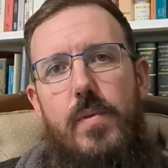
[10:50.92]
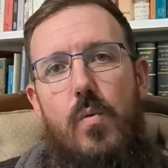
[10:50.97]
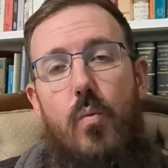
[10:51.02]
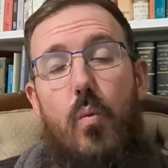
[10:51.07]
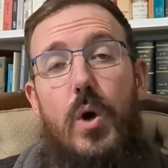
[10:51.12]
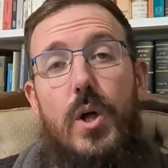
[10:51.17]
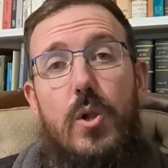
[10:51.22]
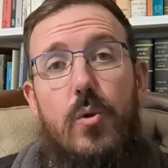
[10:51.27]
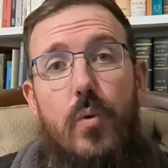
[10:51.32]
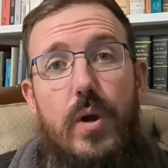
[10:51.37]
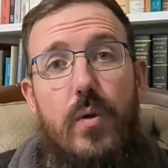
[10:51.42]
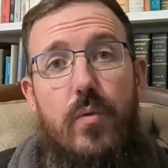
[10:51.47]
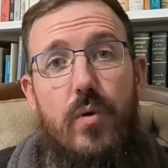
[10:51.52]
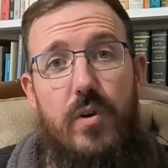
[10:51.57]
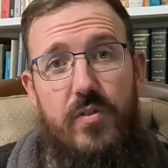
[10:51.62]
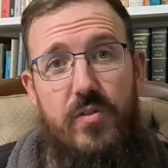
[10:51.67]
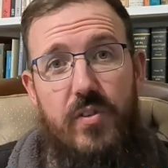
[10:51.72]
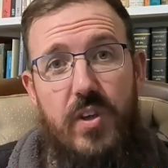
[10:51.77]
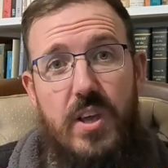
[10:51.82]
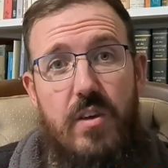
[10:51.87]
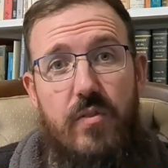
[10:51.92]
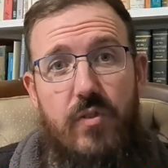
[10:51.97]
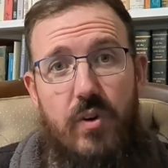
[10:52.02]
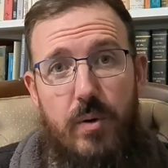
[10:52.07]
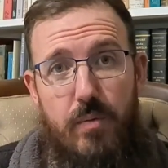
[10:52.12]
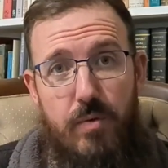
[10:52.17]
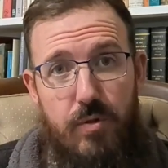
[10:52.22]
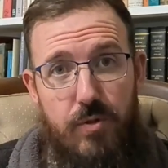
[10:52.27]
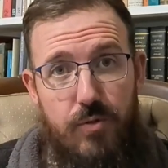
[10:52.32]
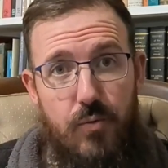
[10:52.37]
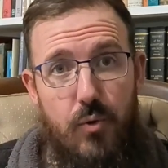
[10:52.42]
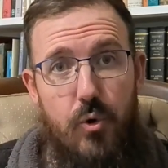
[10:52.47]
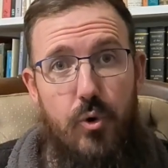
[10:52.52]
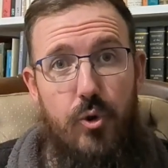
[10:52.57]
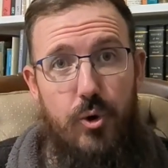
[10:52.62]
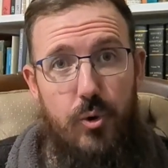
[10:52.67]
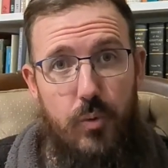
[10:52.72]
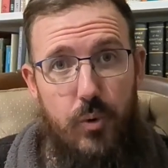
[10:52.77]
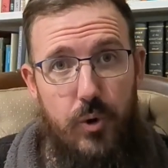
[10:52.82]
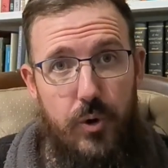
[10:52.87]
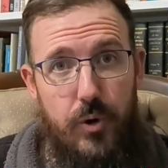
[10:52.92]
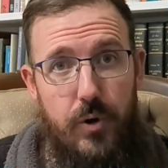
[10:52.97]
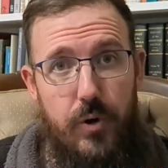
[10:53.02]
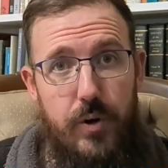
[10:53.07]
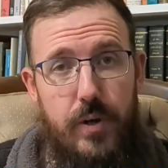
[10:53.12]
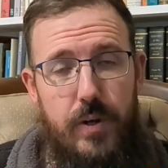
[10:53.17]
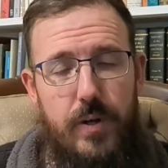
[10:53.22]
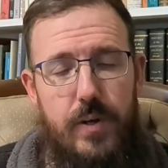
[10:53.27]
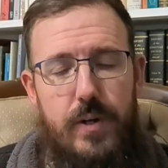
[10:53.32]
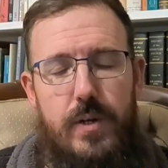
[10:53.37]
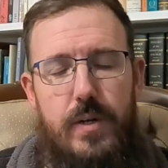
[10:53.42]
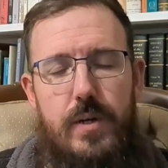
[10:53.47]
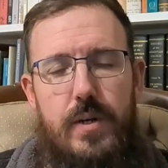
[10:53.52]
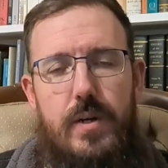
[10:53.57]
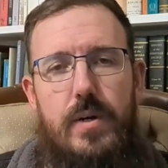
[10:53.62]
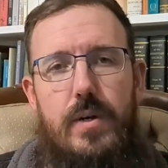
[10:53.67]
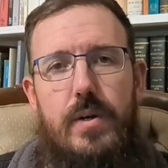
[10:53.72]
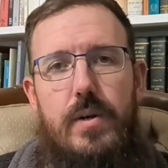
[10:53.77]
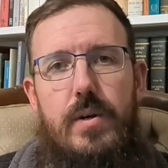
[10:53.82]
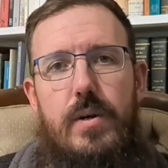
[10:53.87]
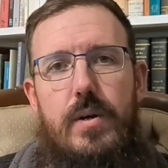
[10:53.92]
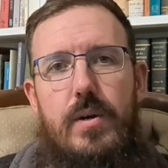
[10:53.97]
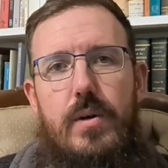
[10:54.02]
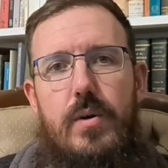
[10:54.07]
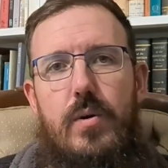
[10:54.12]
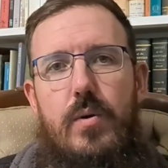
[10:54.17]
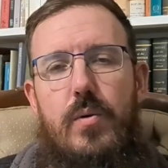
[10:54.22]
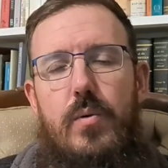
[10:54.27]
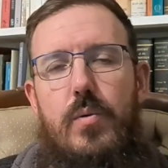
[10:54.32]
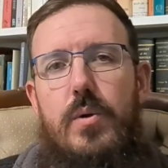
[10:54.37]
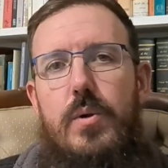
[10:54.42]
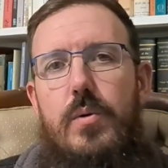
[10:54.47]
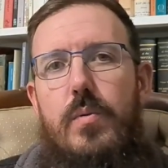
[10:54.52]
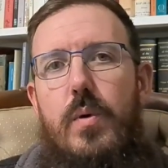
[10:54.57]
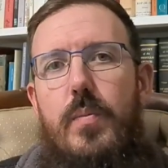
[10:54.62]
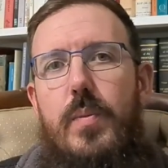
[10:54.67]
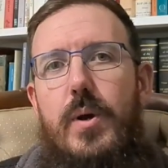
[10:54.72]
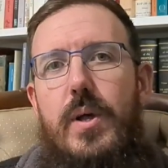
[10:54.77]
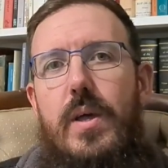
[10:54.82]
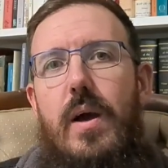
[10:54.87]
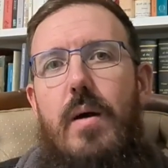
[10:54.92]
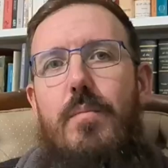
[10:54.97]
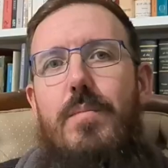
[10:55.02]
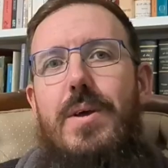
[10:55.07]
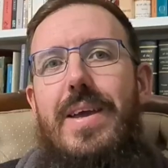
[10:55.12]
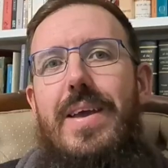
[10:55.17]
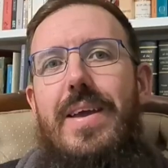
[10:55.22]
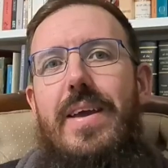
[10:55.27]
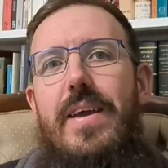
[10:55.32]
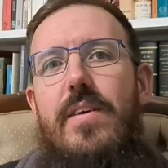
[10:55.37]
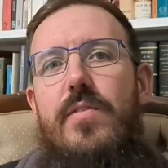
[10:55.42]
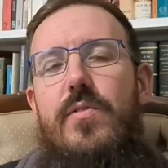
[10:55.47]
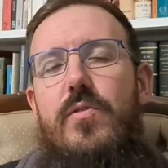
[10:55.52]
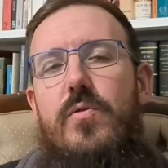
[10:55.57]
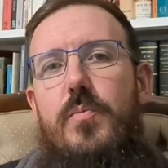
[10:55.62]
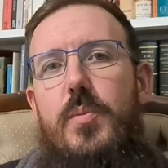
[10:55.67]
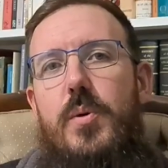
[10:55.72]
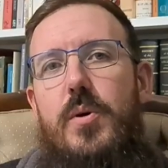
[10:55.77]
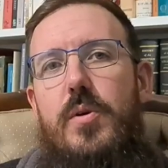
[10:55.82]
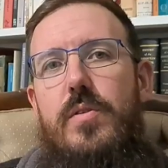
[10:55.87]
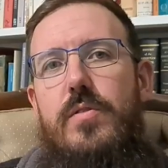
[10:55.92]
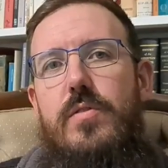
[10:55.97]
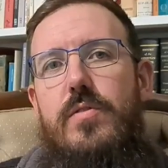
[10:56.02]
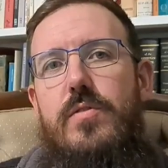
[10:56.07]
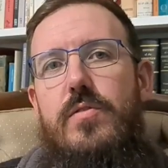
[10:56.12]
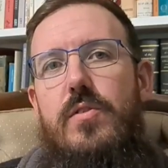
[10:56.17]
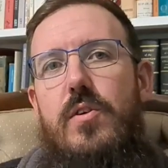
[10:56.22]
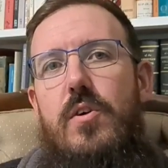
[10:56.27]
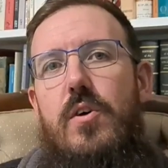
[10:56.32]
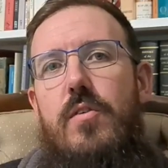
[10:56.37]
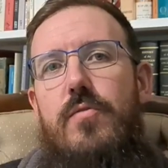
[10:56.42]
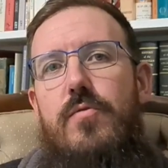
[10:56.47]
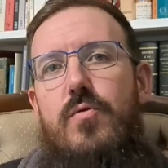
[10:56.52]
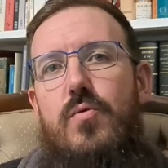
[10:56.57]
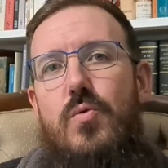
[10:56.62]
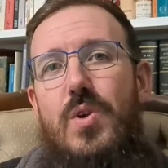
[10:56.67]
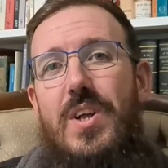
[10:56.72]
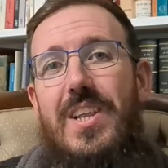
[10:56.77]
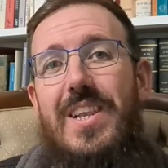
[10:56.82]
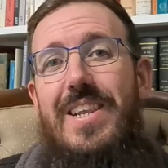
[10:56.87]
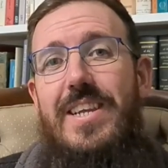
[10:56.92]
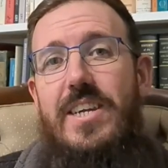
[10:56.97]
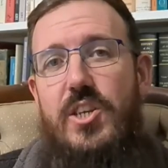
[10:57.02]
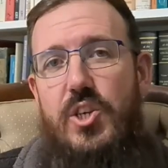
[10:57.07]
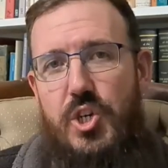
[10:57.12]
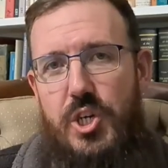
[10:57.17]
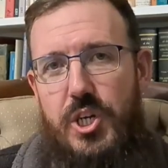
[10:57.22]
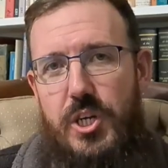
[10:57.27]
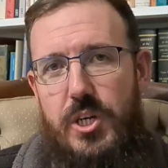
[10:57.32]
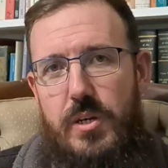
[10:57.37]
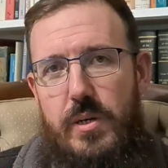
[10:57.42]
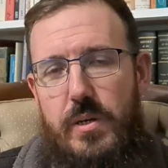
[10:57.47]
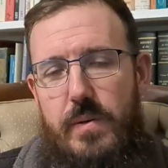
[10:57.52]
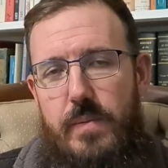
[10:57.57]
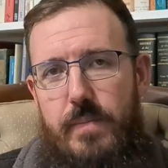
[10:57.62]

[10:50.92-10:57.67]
Will we receive him through the word? Or will we become experts of religion?